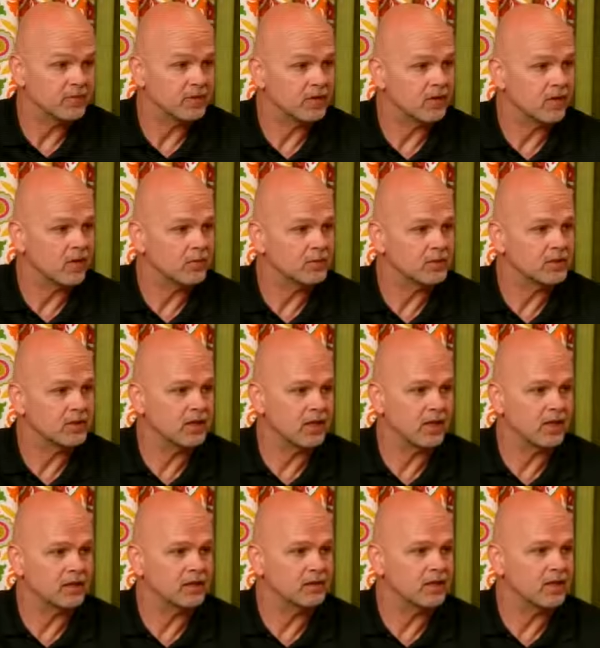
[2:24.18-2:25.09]
you know, and,
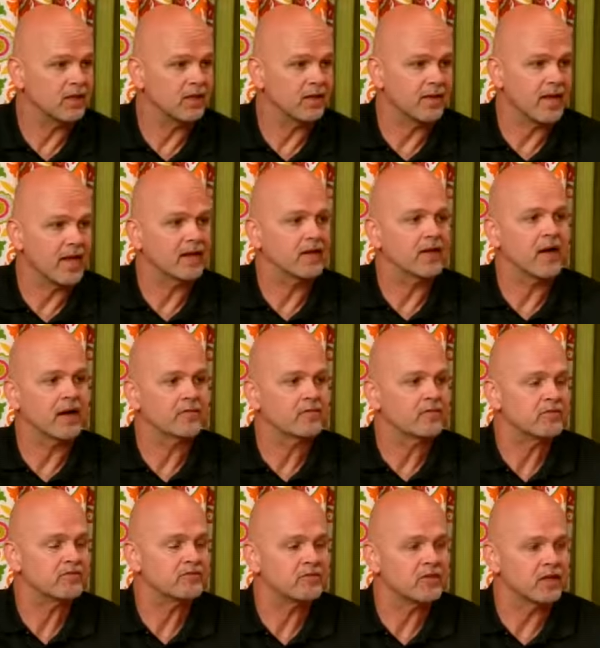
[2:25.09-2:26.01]
and getting that kind of
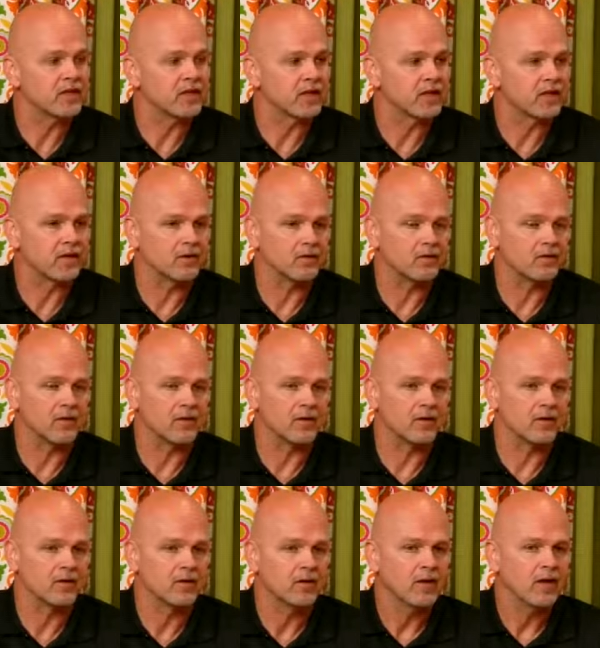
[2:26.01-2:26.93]
a feeling under
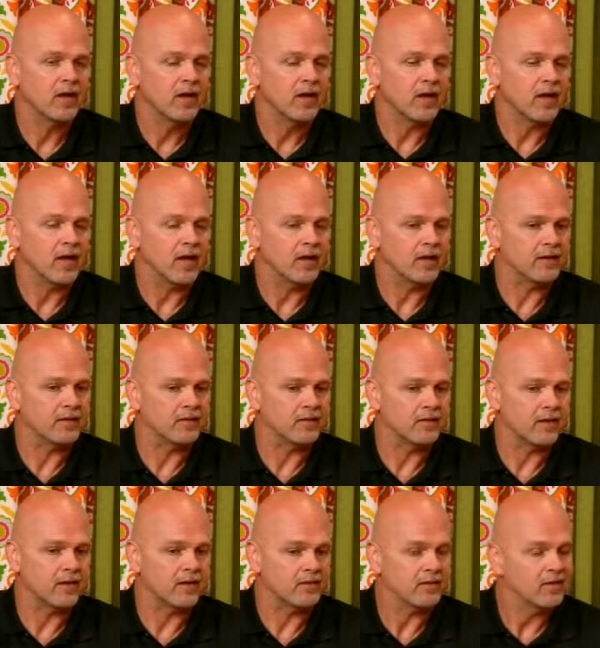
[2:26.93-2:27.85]
there. And,
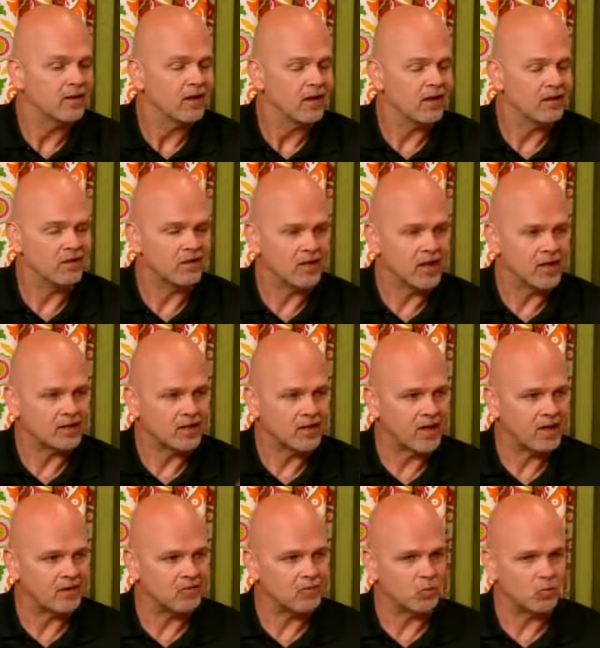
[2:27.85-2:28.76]
uh, and you got
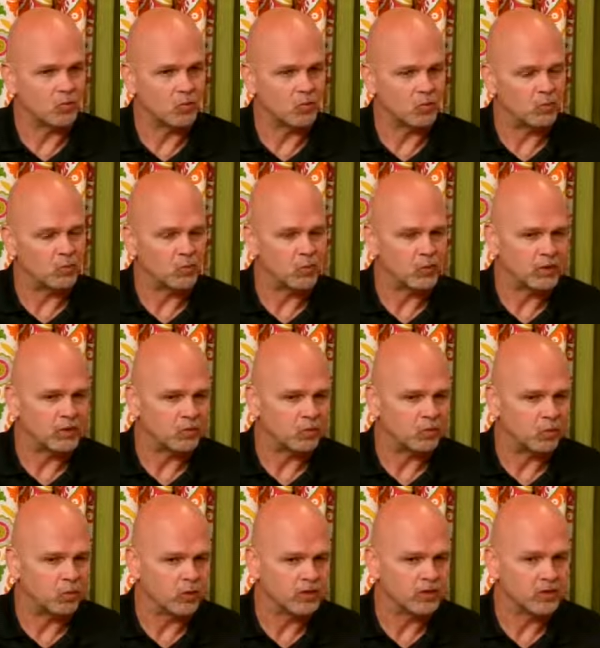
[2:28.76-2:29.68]
that when
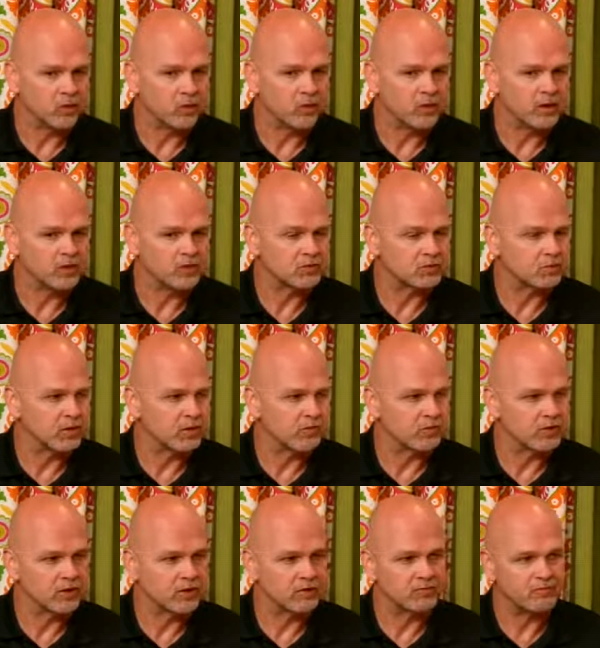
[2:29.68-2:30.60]
with the winds
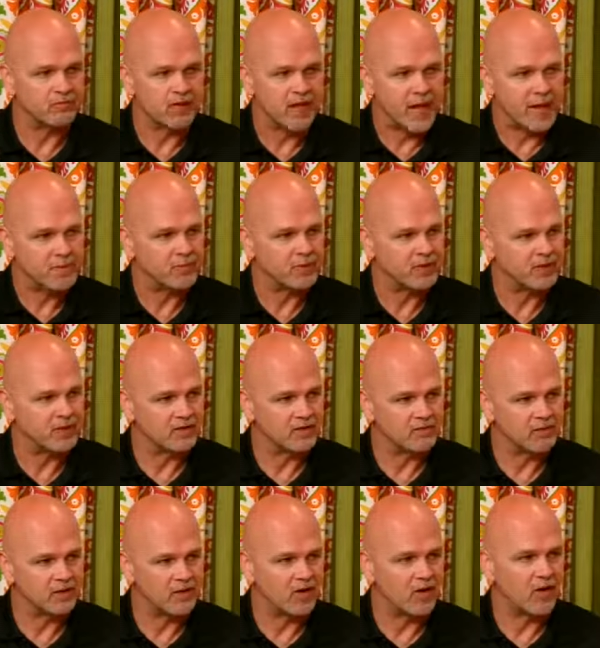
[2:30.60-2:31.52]
moving, the flapping
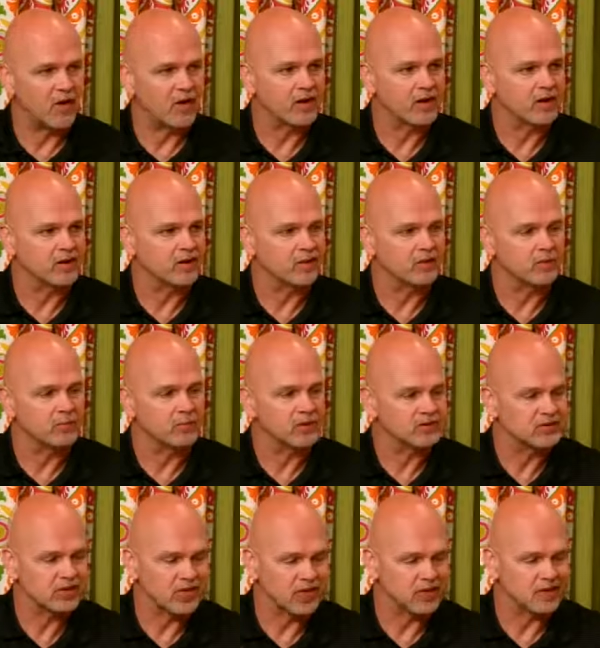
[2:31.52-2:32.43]
of the awning a little bit,
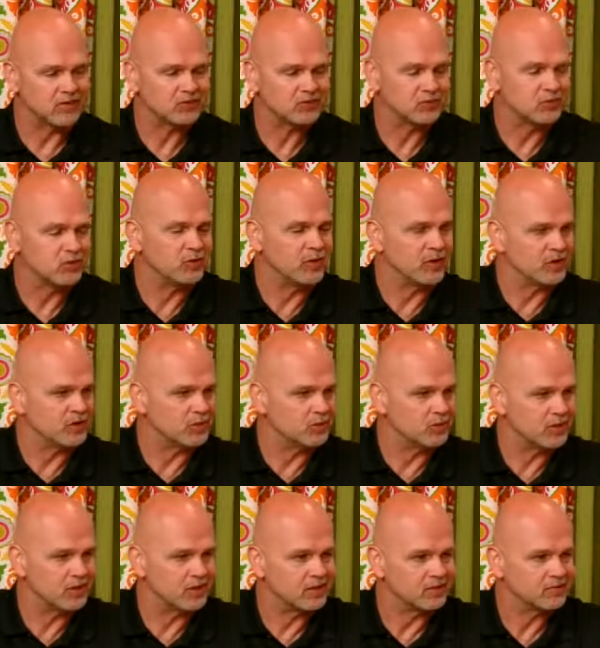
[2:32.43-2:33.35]
it's kind of soothing to
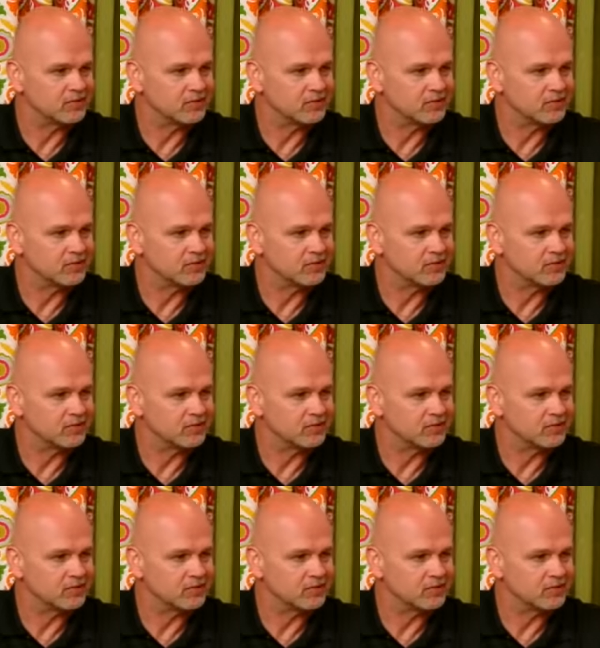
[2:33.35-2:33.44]
me.